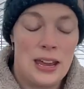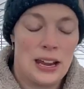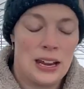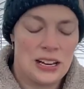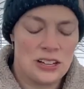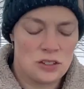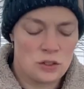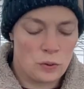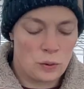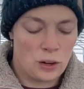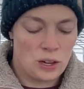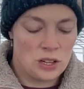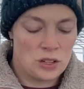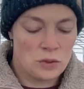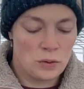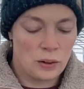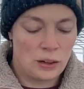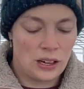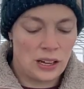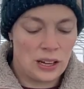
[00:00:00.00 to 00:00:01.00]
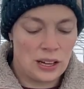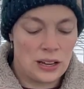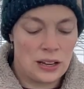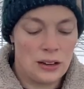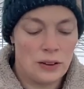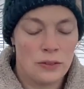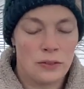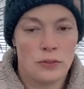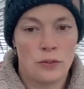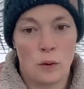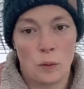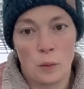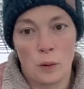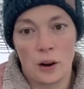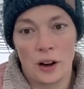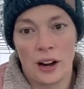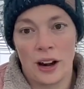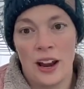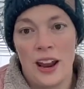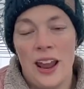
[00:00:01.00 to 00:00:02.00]
in
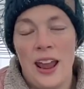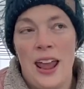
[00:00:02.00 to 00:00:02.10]
2024.